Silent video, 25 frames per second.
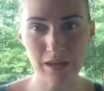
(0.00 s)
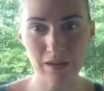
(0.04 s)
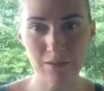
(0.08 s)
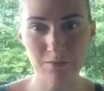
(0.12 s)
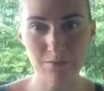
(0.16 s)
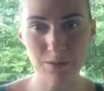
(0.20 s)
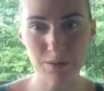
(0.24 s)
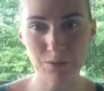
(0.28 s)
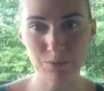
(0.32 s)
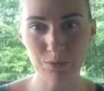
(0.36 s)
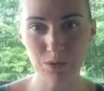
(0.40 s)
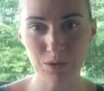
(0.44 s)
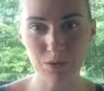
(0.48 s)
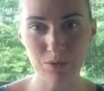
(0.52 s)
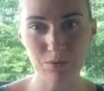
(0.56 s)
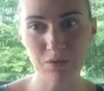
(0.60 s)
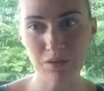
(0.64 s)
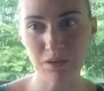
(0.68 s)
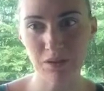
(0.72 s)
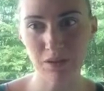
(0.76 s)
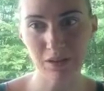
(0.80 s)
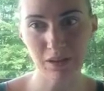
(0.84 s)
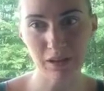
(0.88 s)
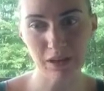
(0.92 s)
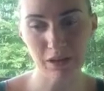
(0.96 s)
I've been working
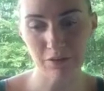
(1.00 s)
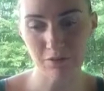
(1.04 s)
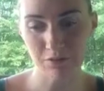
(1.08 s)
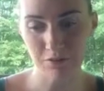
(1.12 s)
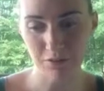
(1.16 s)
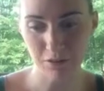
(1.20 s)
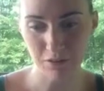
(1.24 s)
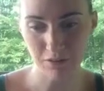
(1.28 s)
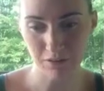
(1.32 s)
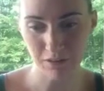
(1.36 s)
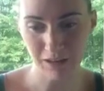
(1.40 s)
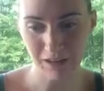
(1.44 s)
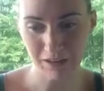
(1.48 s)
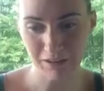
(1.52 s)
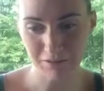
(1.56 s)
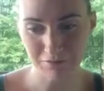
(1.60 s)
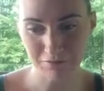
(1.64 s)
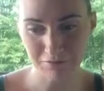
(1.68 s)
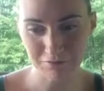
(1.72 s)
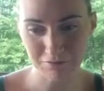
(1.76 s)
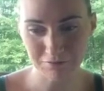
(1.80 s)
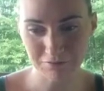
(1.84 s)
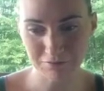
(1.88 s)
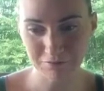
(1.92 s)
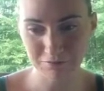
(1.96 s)
with clay for like
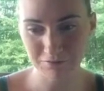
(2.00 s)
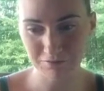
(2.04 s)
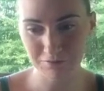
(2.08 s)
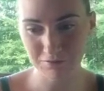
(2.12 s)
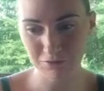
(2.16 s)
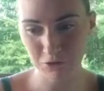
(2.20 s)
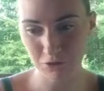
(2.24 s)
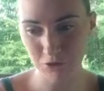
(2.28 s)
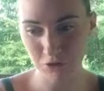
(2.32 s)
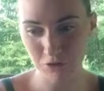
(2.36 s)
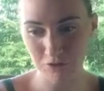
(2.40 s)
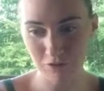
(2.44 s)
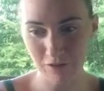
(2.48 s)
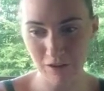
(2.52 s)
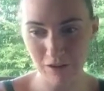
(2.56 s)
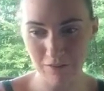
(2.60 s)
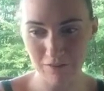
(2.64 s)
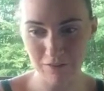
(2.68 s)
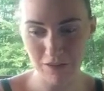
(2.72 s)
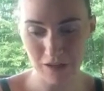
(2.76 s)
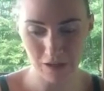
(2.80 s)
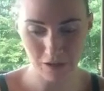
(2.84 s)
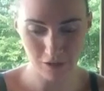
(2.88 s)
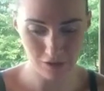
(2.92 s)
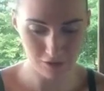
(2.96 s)
4 or
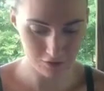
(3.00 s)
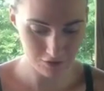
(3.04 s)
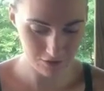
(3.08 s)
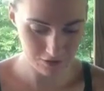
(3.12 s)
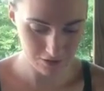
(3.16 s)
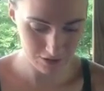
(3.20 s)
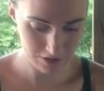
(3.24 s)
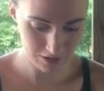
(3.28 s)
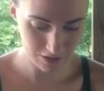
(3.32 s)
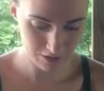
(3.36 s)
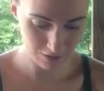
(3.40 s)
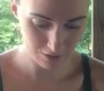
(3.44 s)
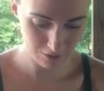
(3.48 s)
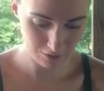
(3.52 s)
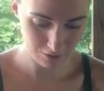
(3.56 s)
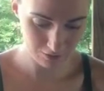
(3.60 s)
5 years, so